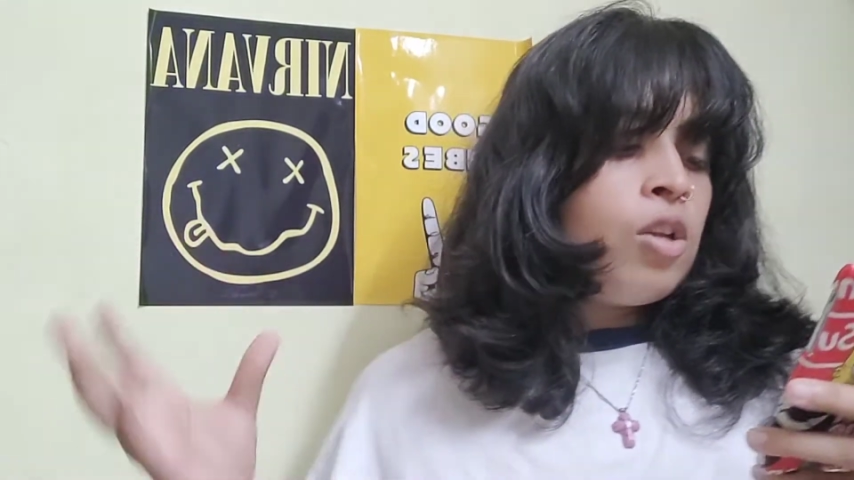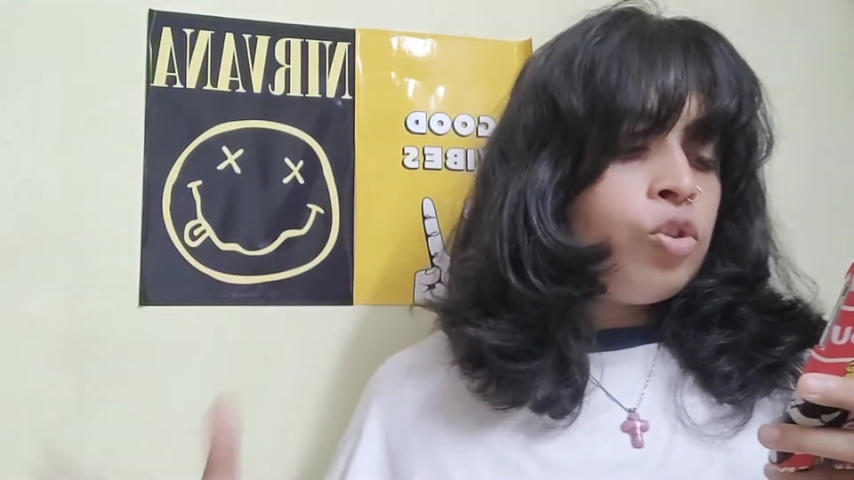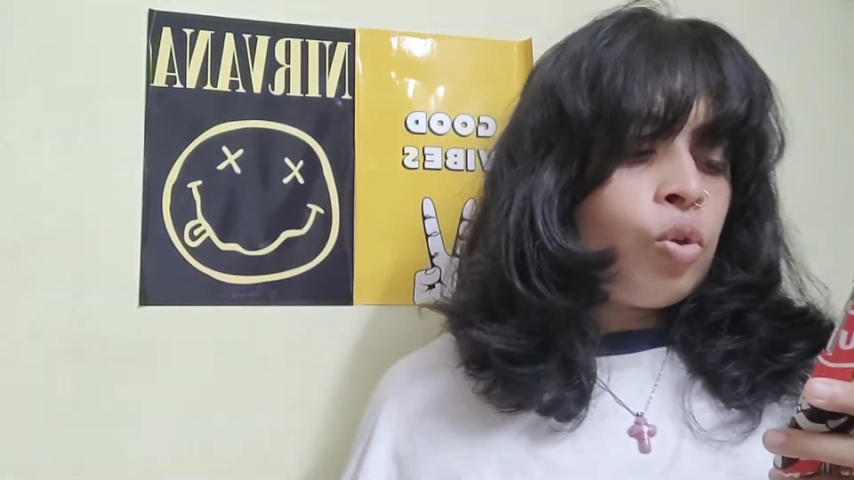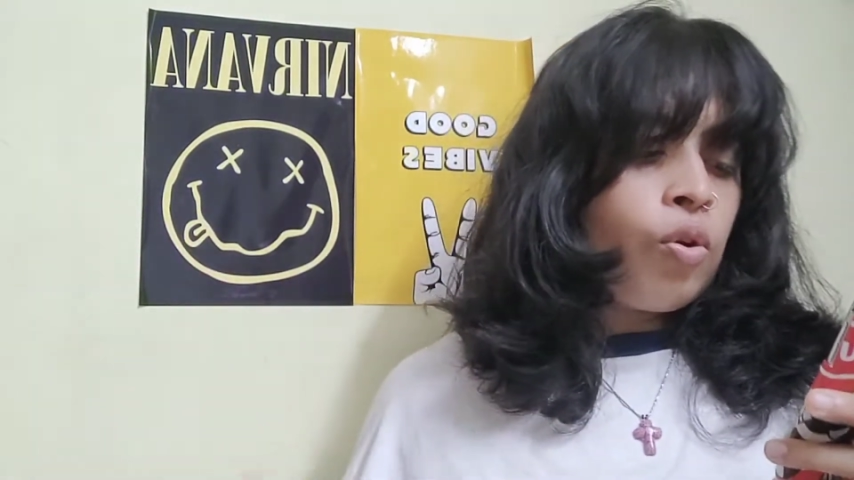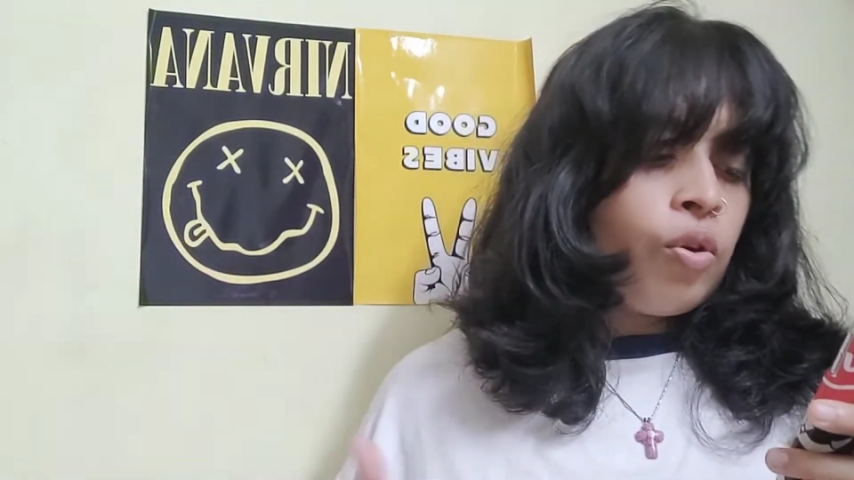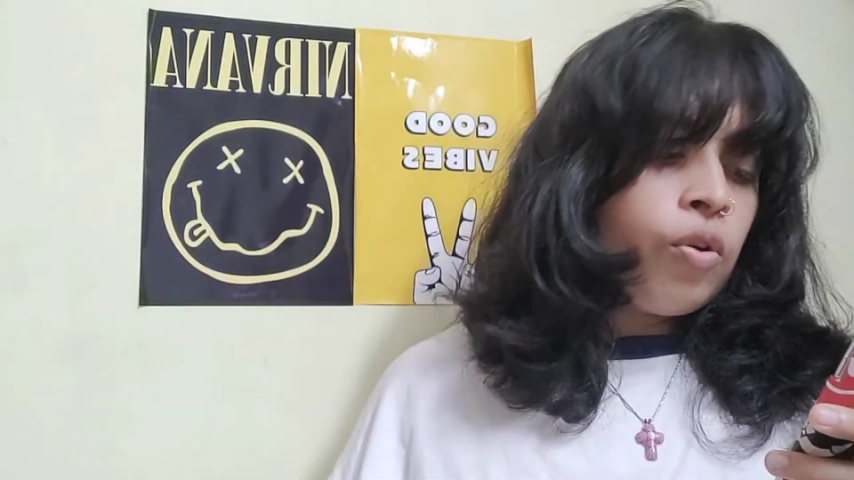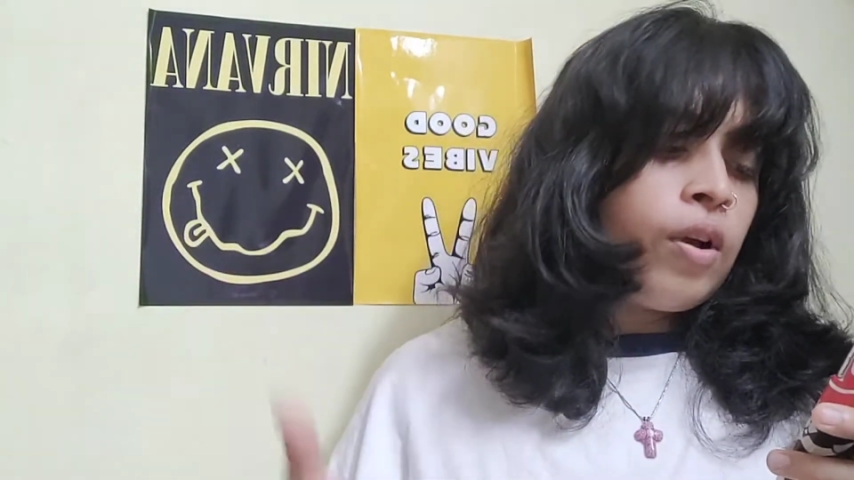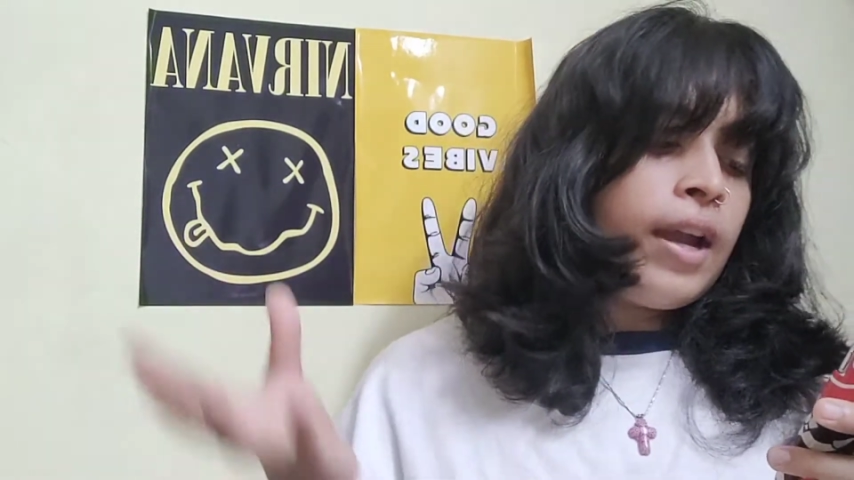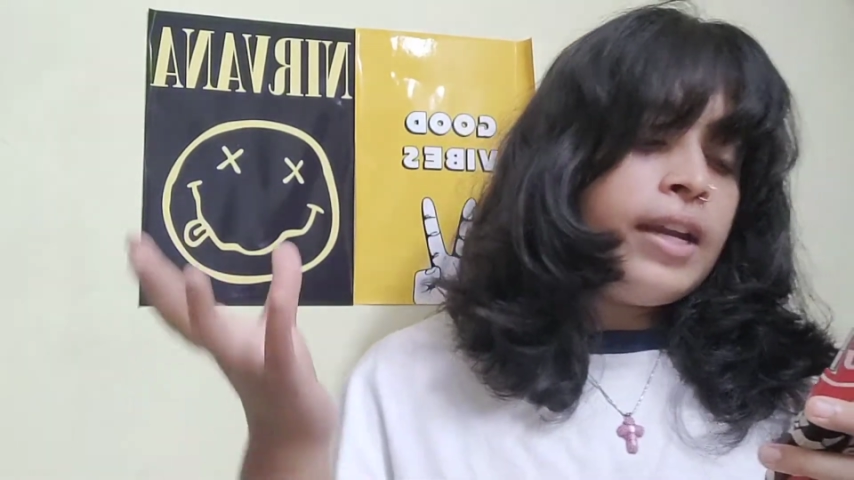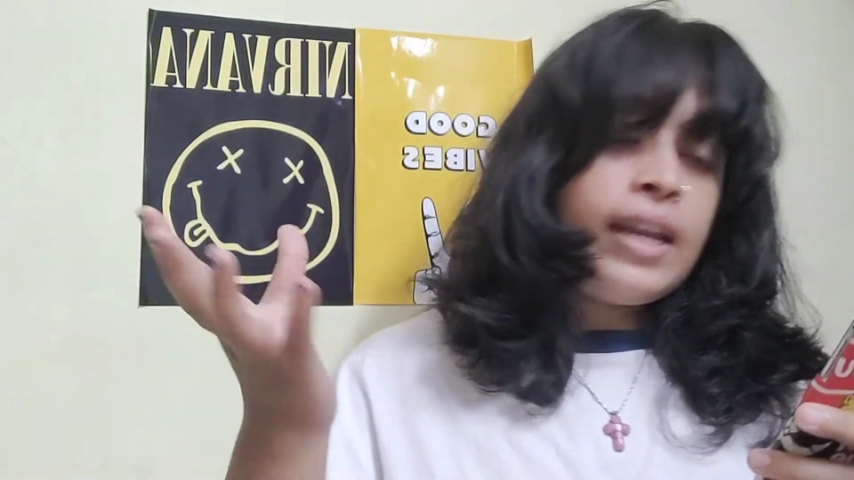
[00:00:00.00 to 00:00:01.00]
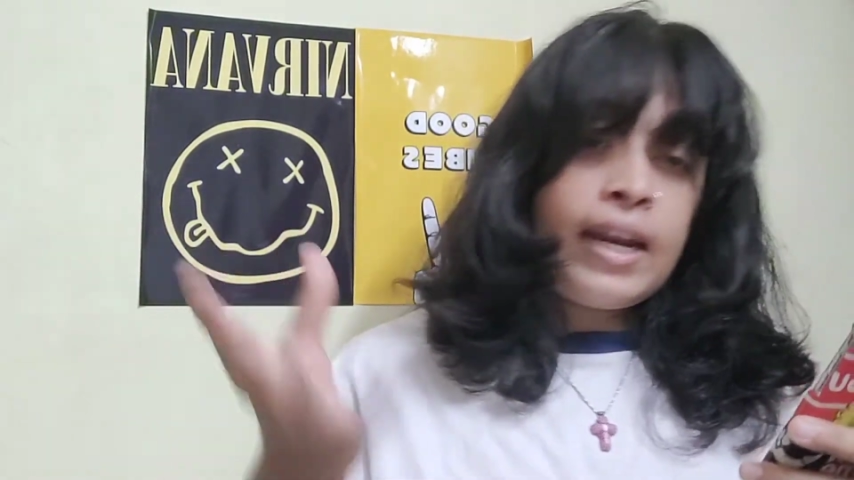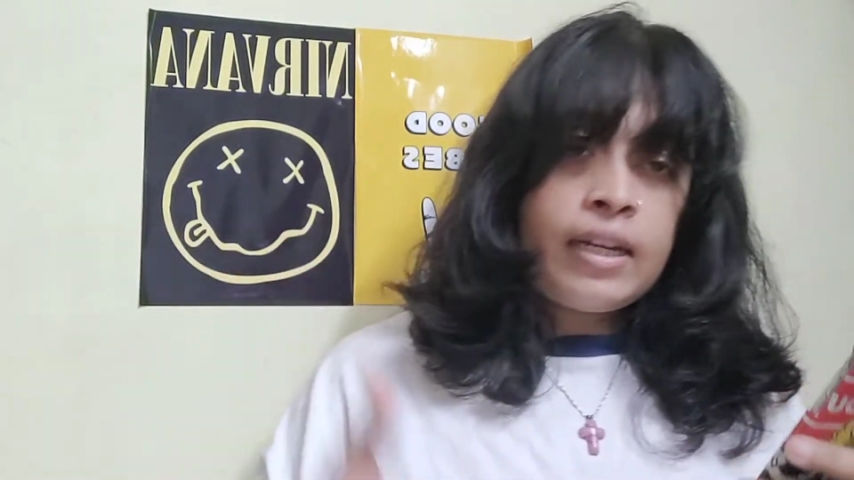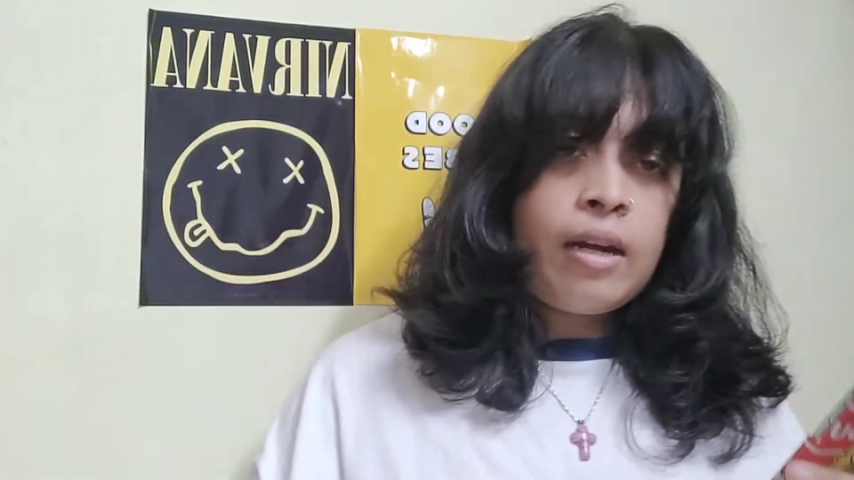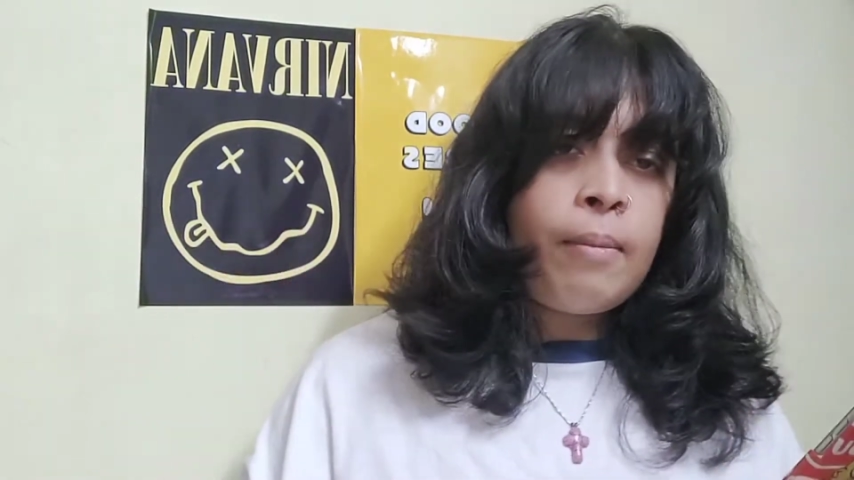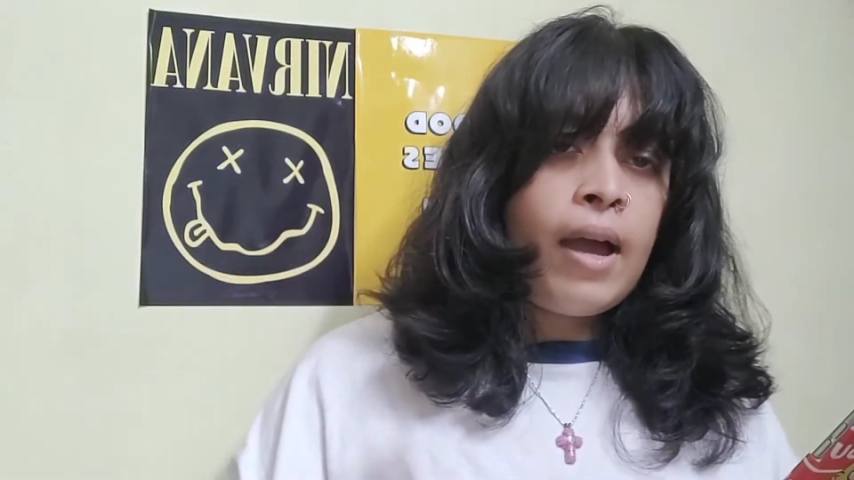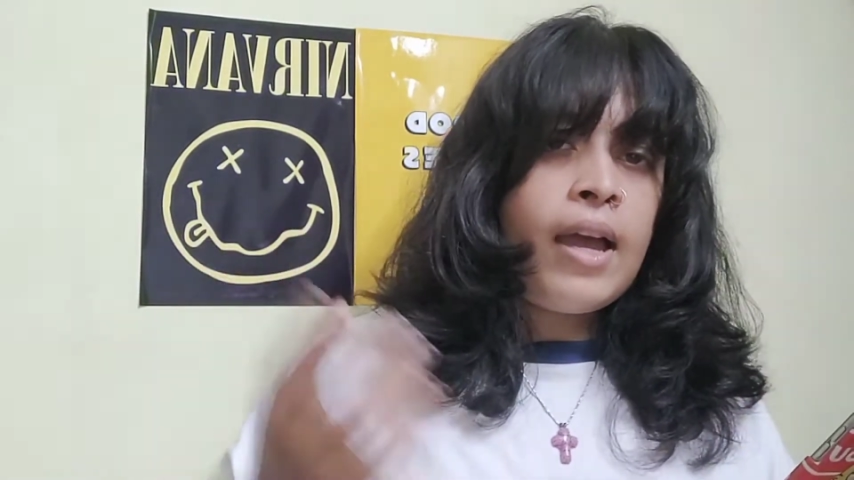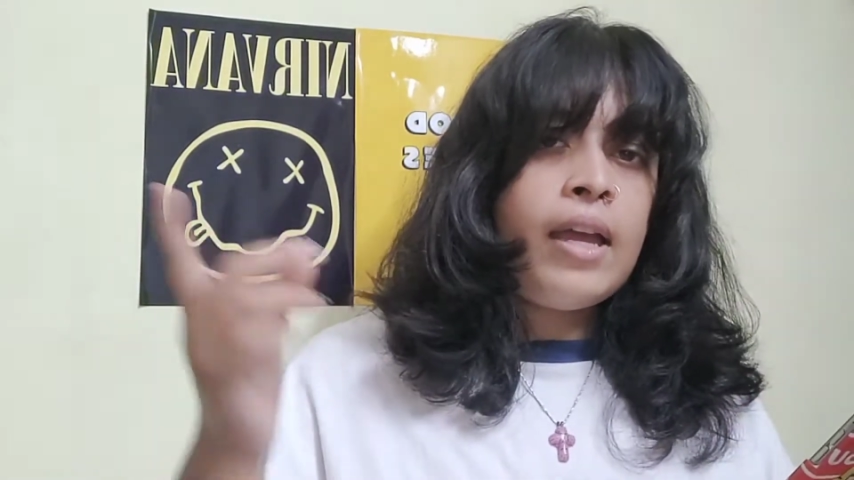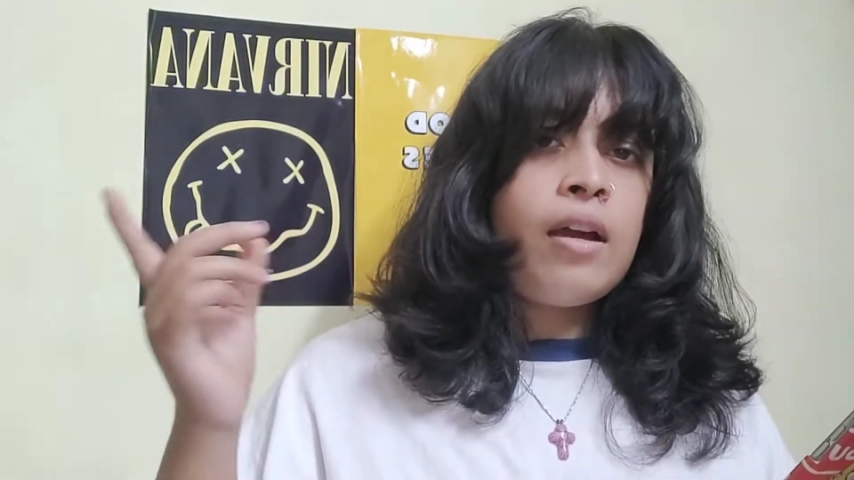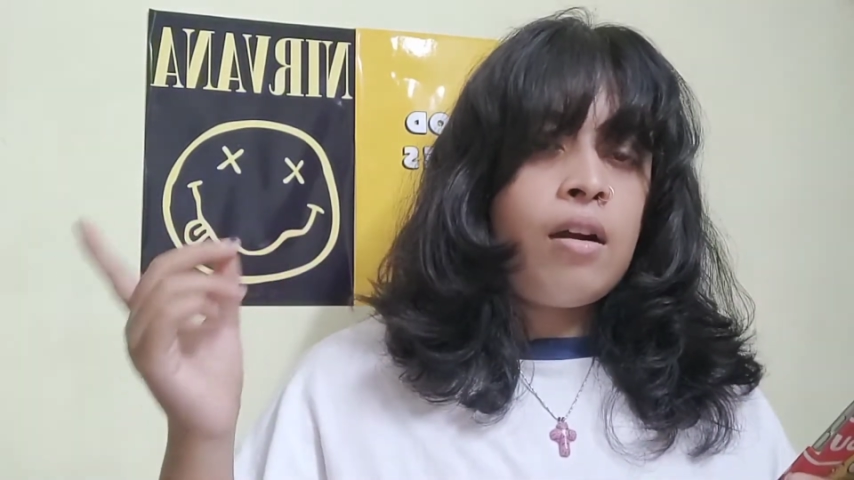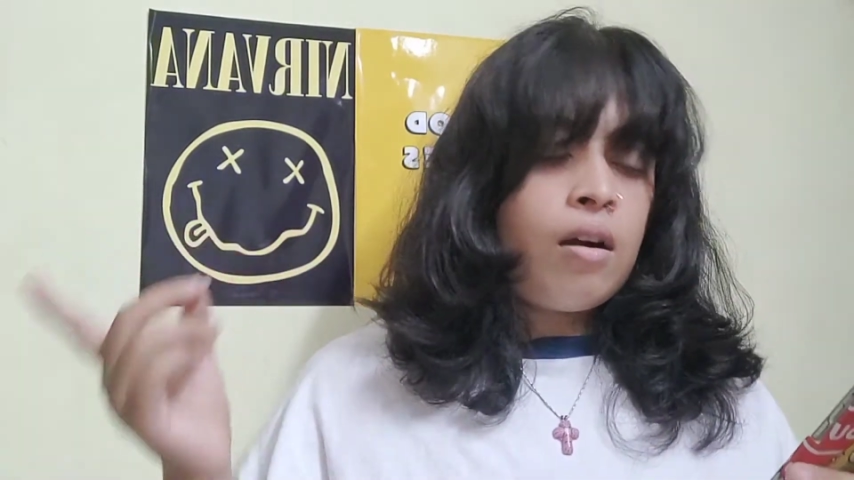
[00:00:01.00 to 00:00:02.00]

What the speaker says: Jo Young and directed by